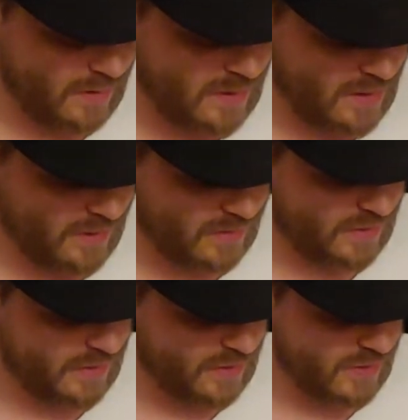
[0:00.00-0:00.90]
yeah,
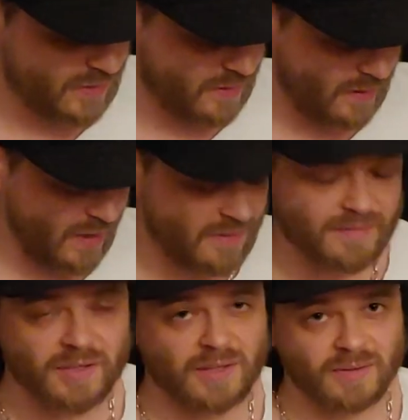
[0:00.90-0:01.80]
just I don't
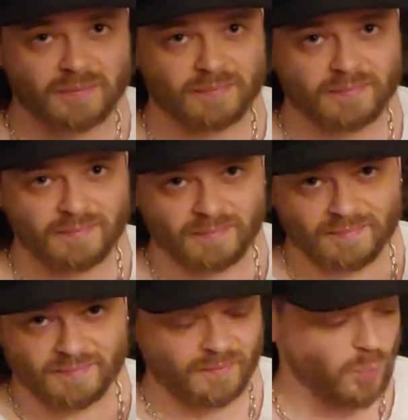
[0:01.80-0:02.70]
even know.
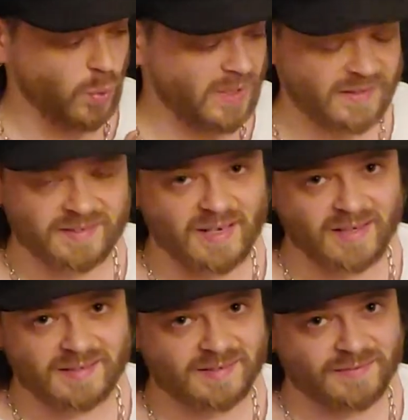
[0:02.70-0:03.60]
White
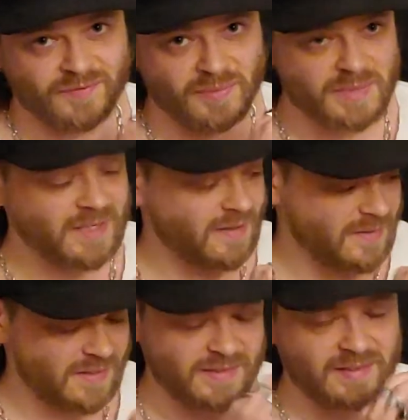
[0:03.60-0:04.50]
skates for me are
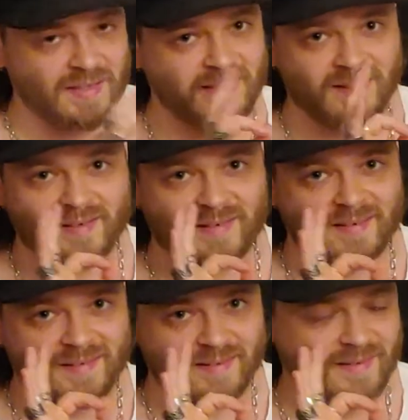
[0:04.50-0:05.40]
just like,
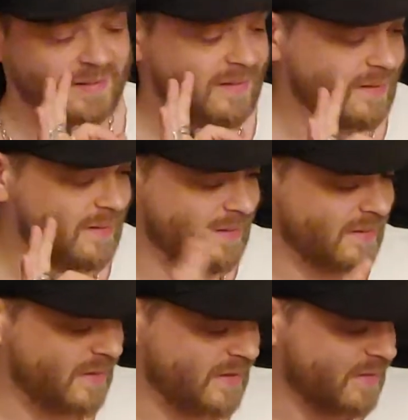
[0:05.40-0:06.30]

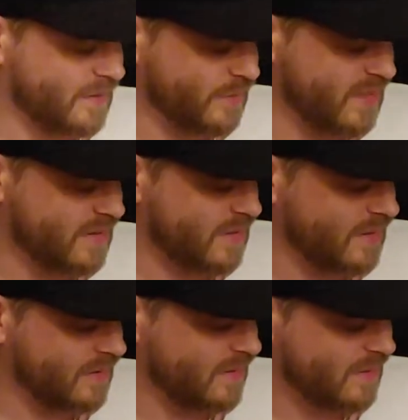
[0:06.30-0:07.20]
that's it right
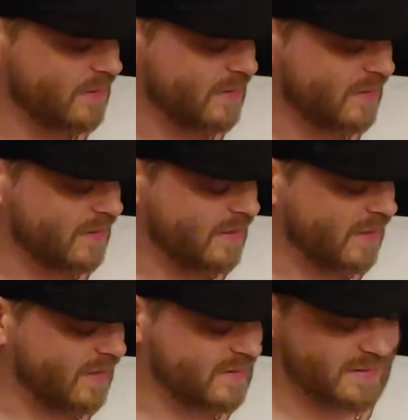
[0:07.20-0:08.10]
there.
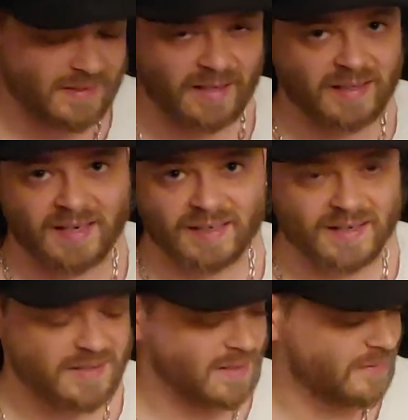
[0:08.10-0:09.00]
I can't
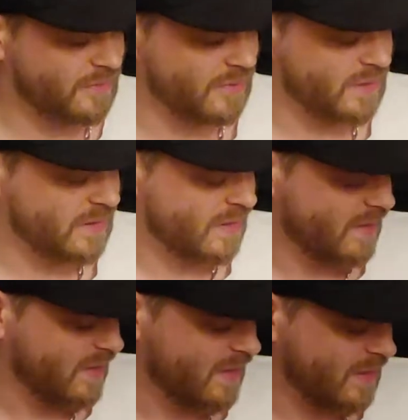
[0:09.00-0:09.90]
get enough of it.
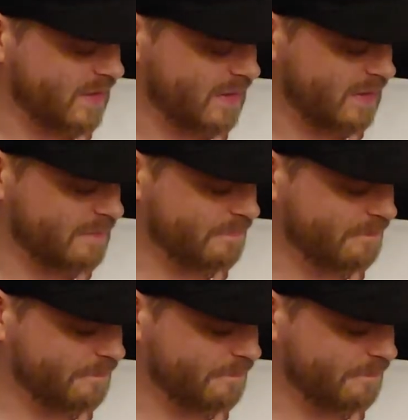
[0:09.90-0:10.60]
Um,